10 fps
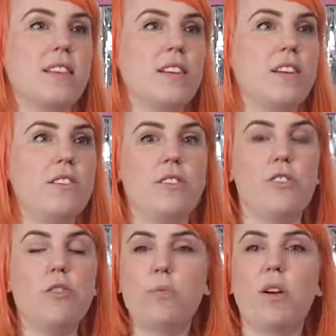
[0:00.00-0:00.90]
you know,
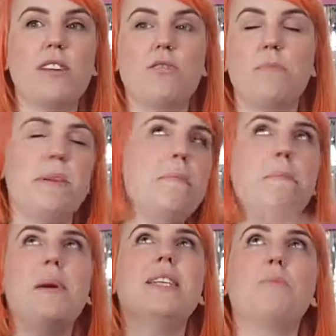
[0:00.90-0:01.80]
your product could be the
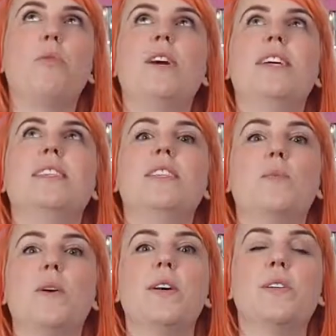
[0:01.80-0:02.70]
best product in the
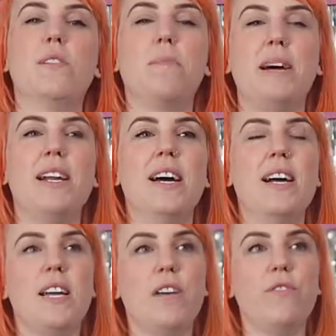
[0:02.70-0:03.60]
world, but
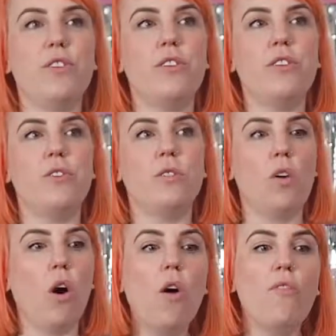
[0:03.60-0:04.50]
if you don't
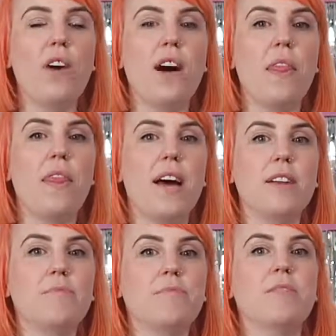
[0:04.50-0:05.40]
offer
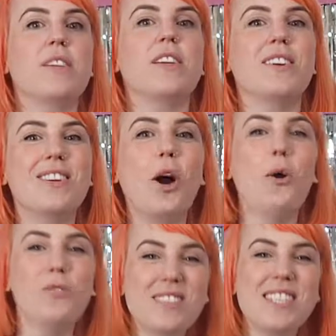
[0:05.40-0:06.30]
that
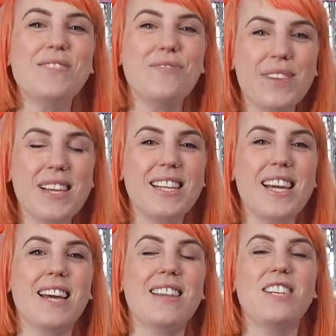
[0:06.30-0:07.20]
cozy
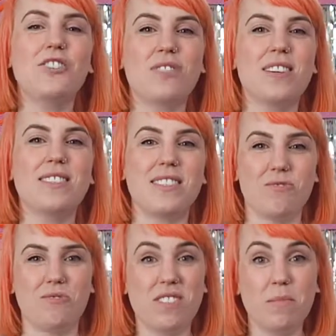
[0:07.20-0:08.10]
feeling and that trust in
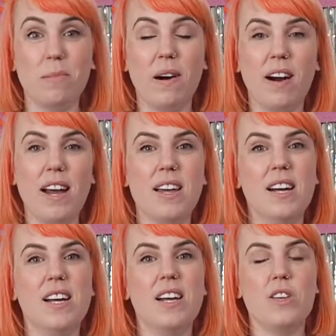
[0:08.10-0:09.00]
order to
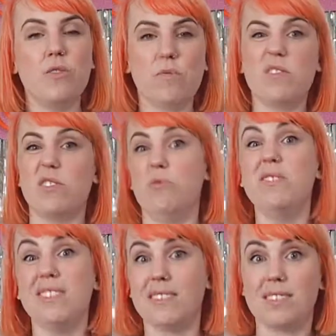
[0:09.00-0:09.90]
buy, you're
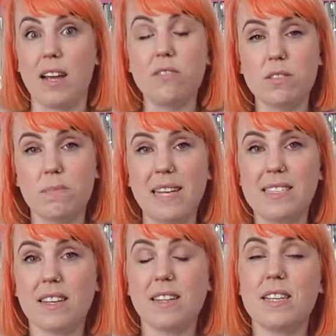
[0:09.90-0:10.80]
losing sales
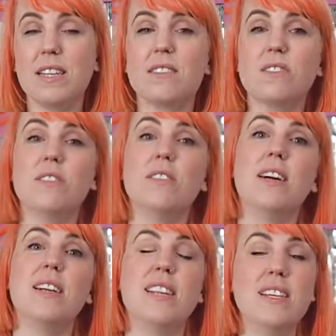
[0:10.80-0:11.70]
basically.
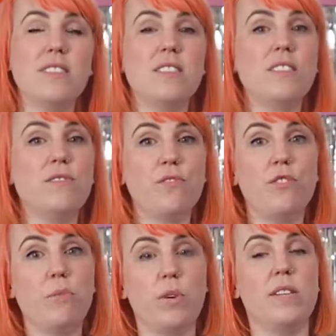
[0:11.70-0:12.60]
So there's just a
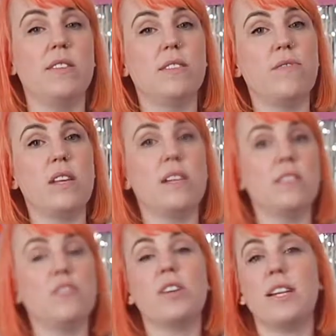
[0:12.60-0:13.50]
few pointers of things
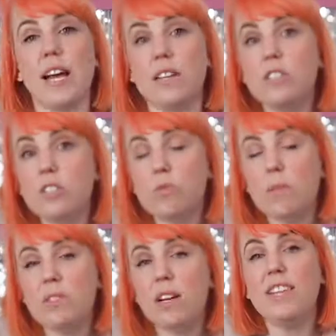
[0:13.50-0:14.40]
that you can add to your
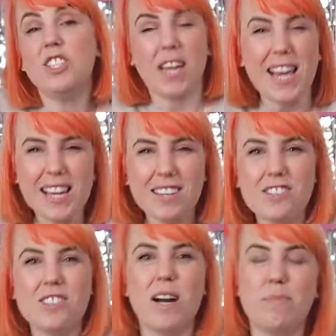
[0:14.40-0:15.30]
website,
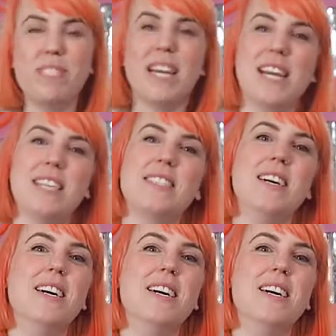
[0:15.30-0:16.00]
change, update,